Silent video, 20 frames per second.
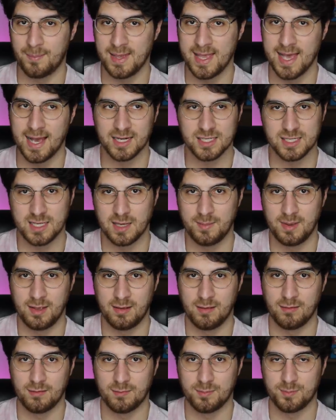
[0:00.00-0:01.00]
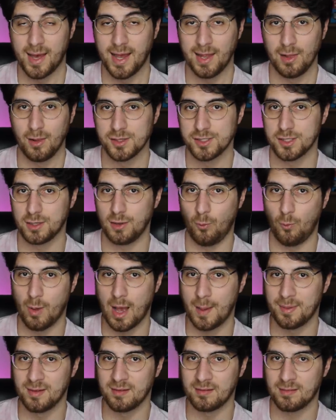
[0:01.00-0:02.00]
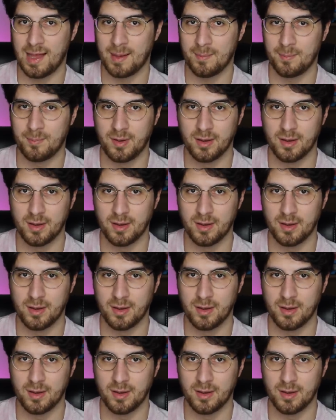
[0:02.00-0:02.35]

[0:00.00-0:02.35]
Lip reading: he actually means biological weapons lab,